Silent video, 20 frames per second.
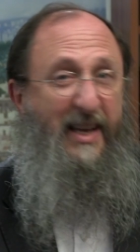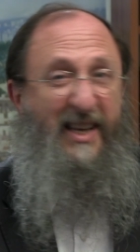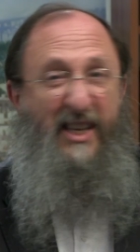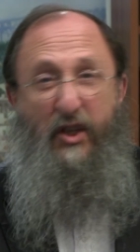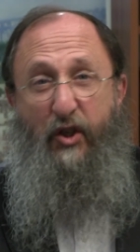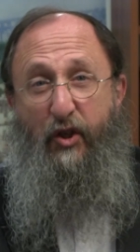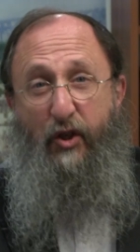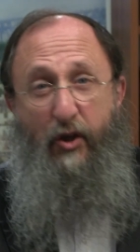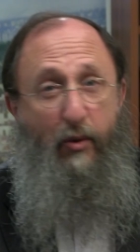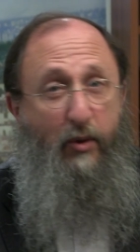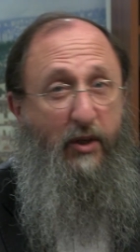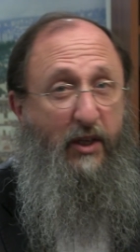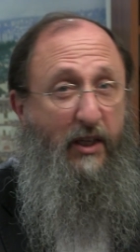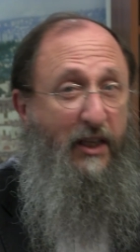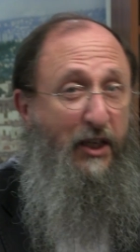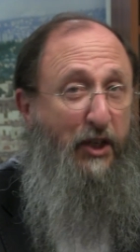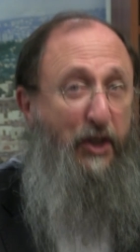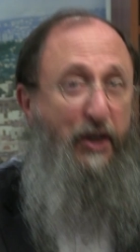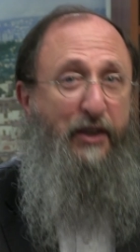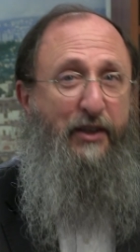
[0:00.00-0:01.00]
is so
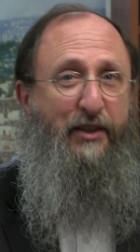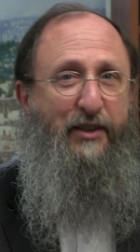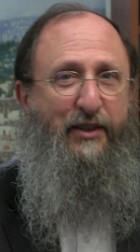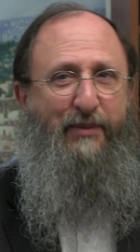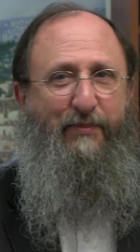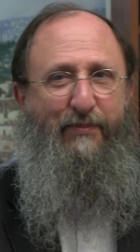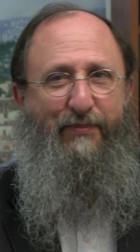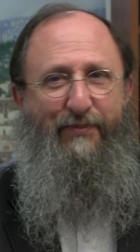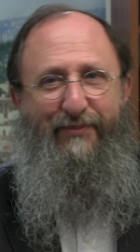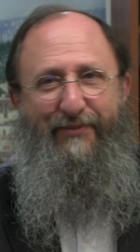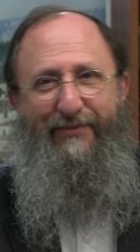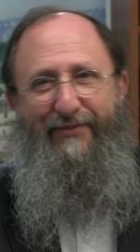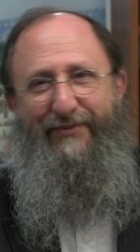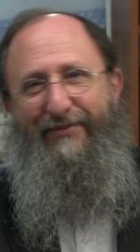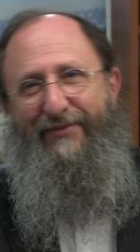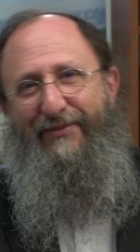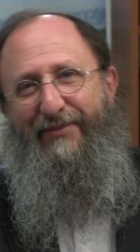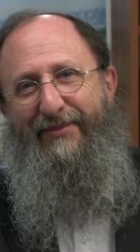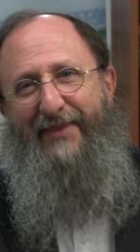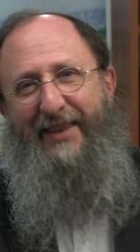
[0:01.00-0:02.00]
delicious,
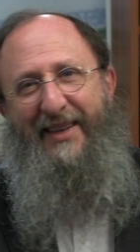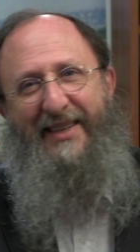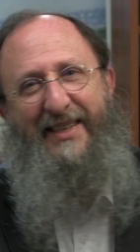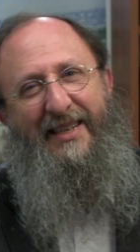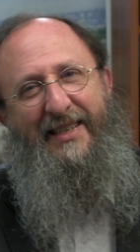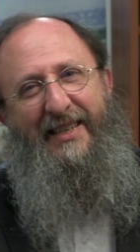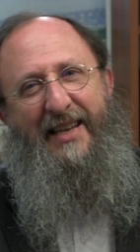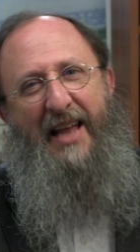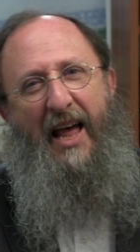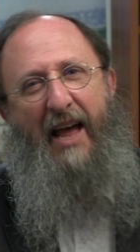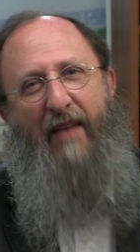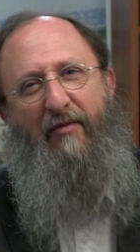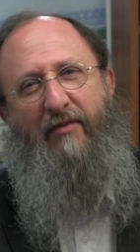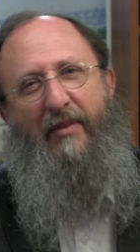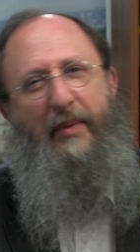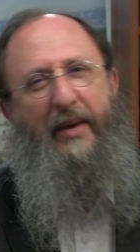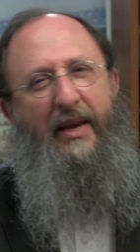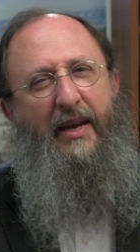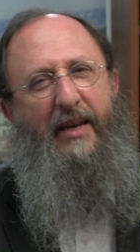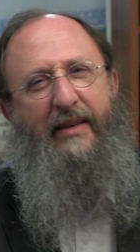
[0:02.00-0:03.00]
it doesn't have
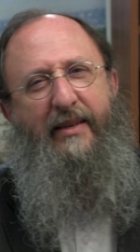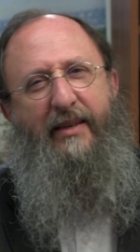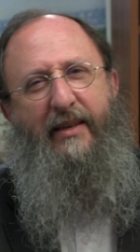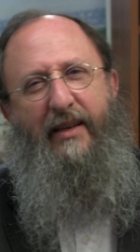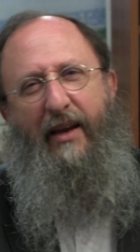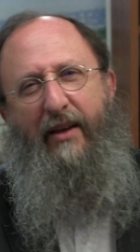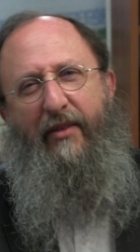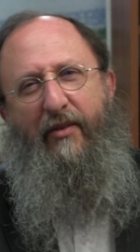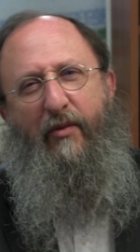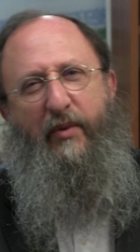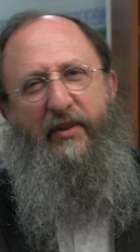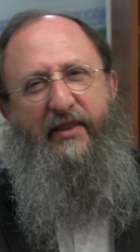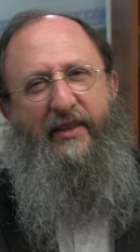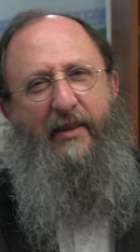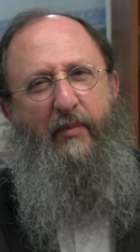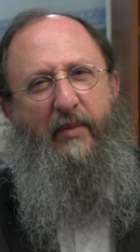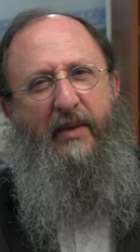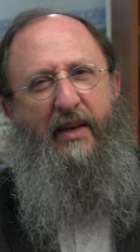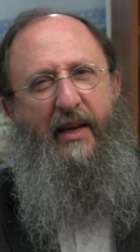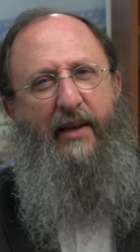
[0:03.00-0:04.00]
to be eaten together with
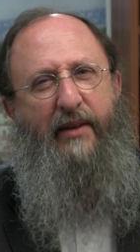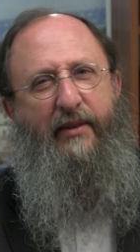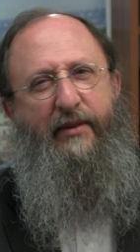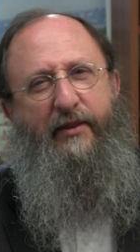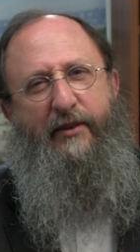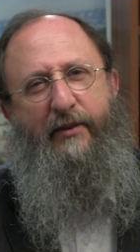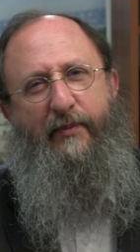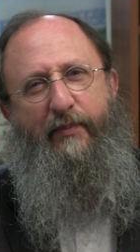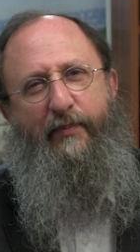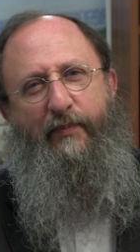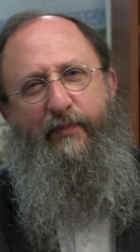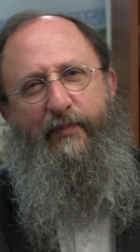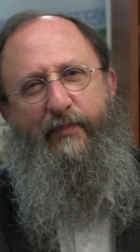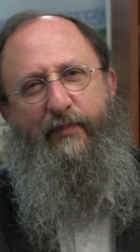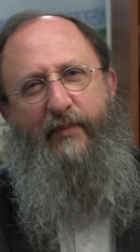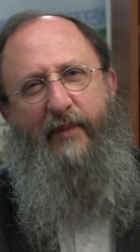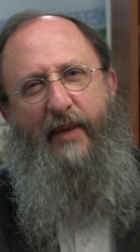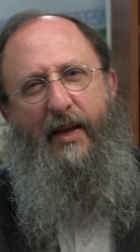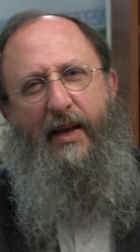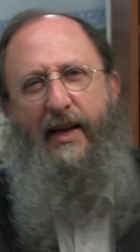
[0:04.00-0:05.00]
something else.
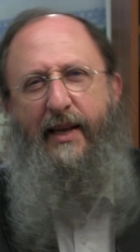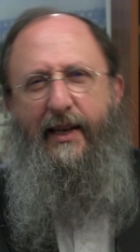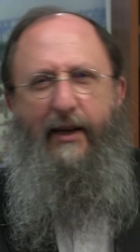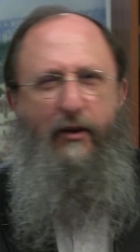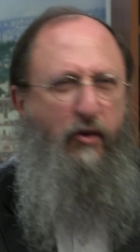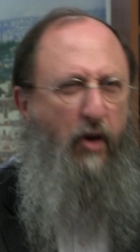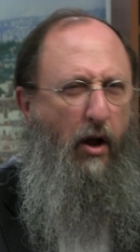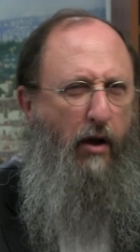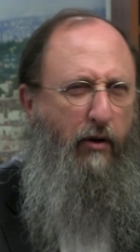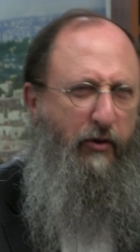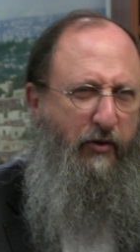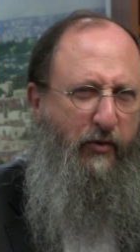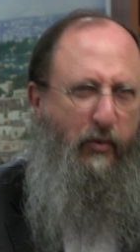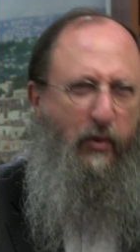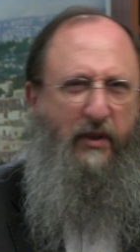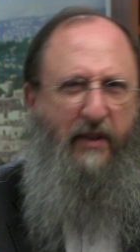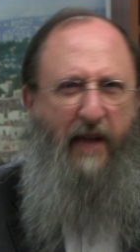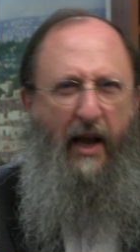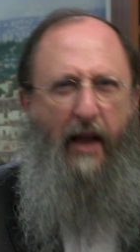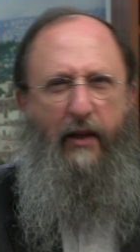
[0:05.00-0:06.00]
Now, doctors
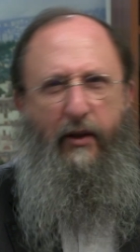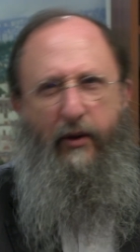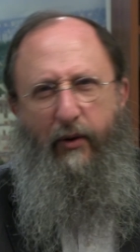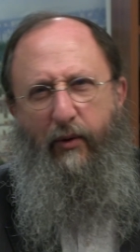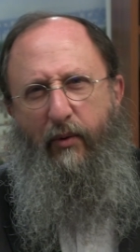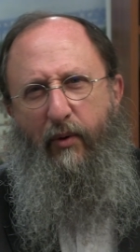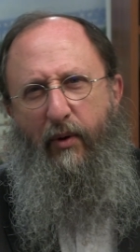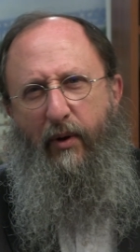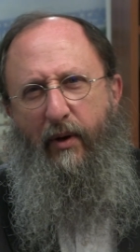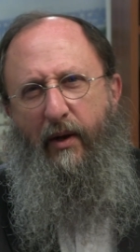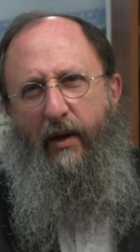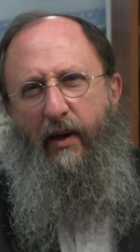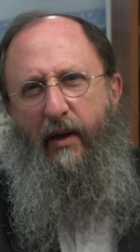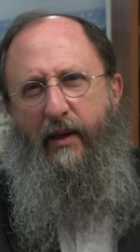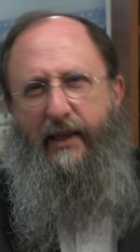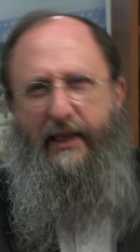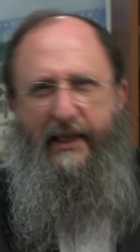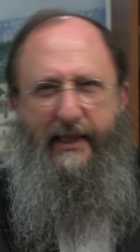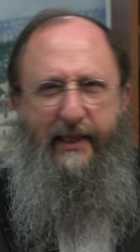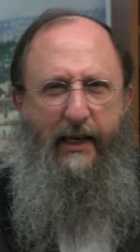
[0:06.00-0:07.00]
will tell you,
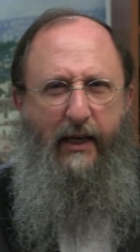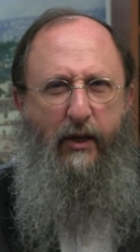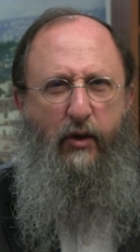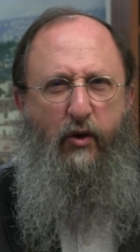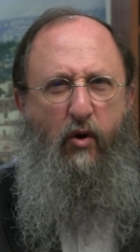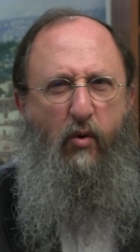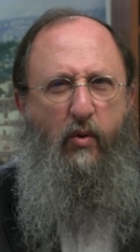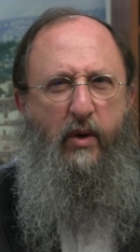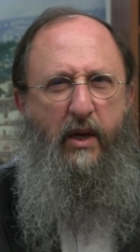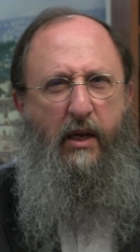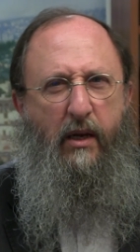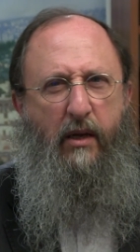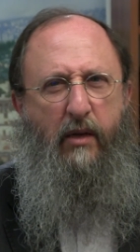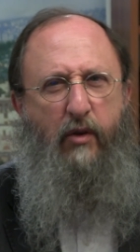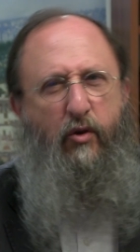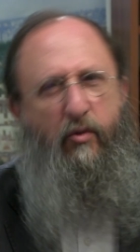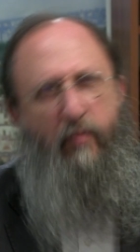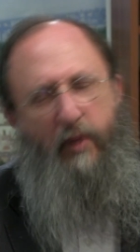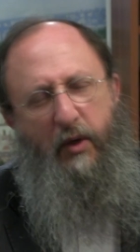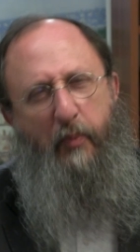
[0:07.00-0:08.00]
they'll say, don't
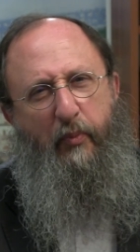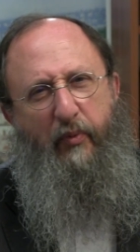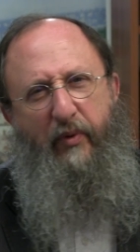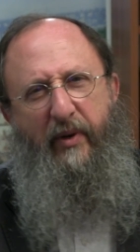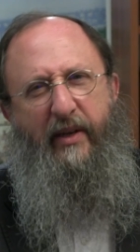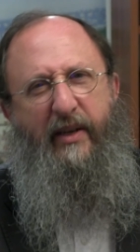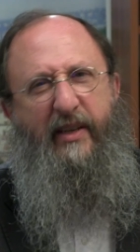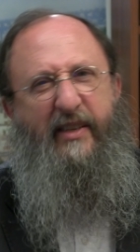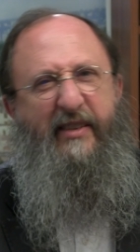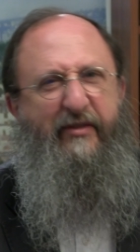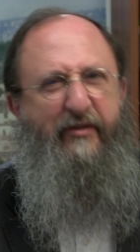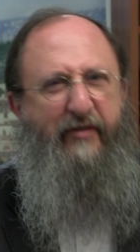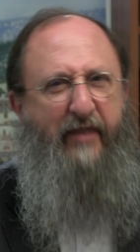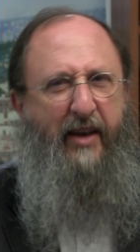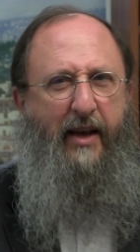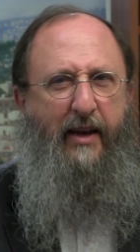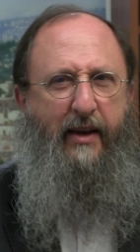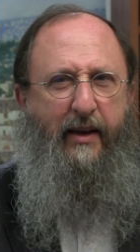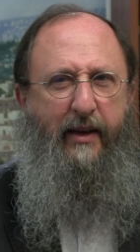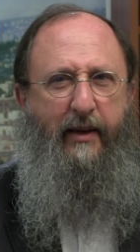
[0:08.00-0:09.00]
eat too much bread, it's
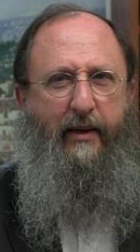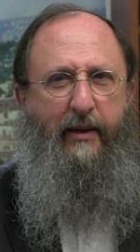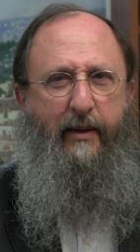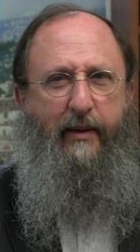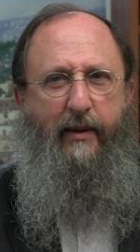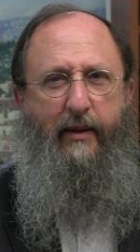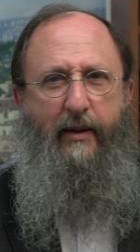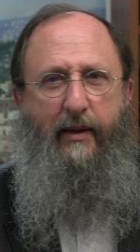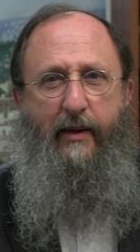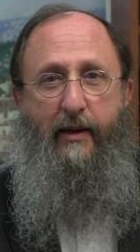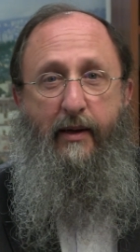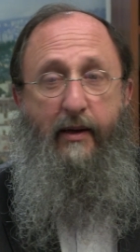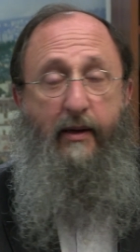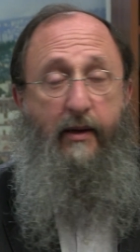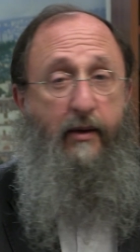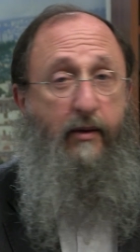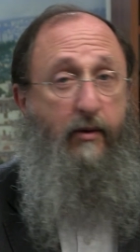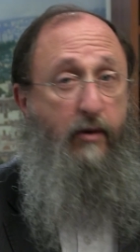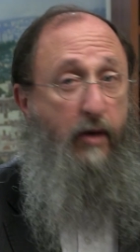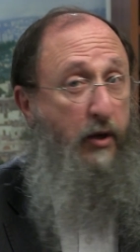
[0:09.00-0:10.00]
fattening.
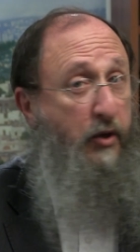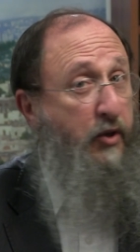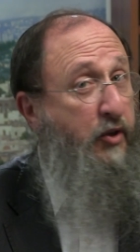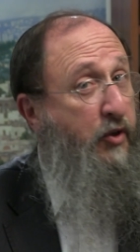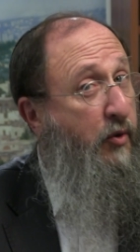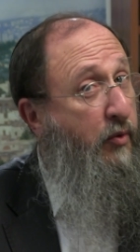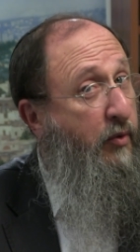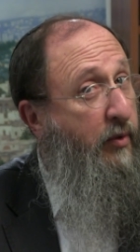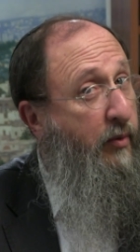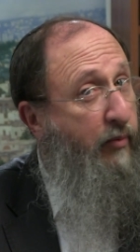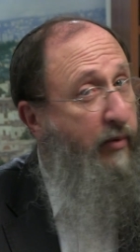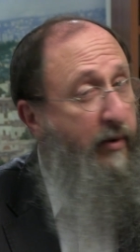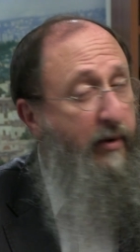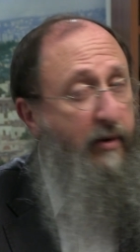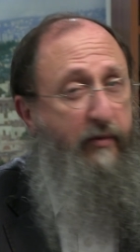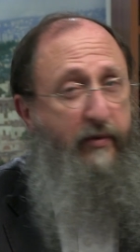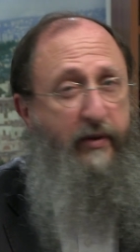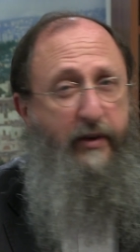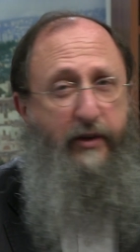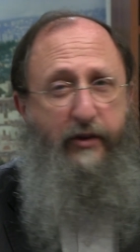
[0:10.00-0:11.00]
Not so the bread
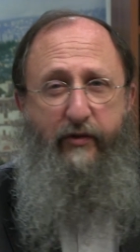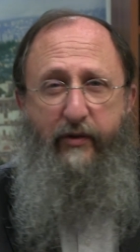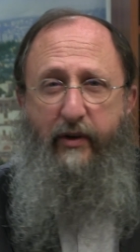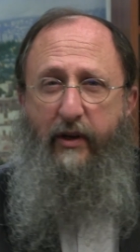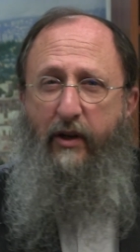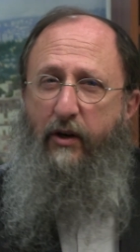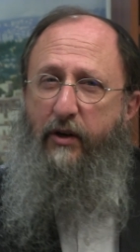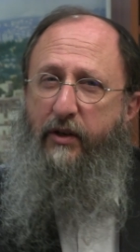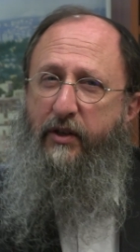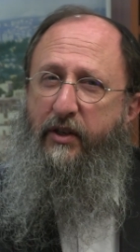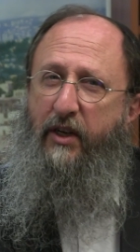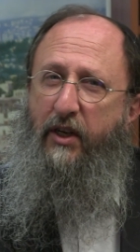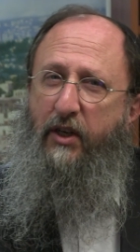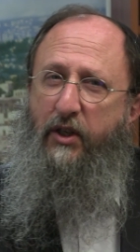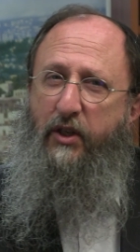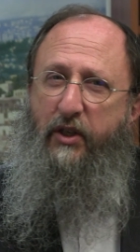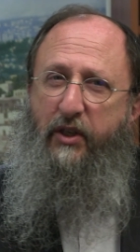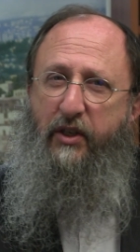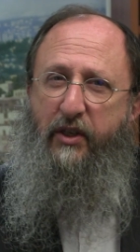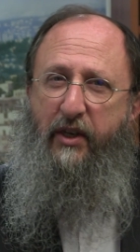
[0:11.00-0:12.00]
of Israel, our
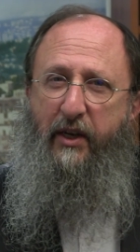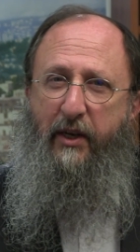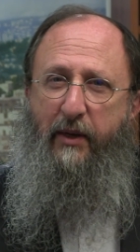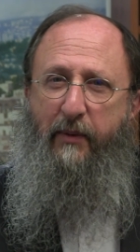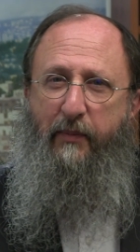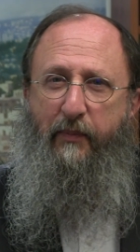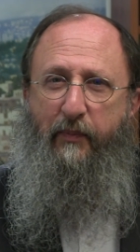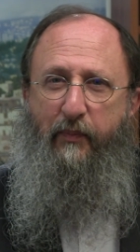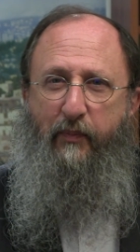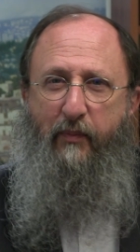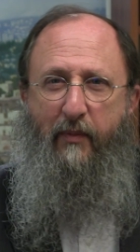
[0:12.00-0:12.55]
sages state.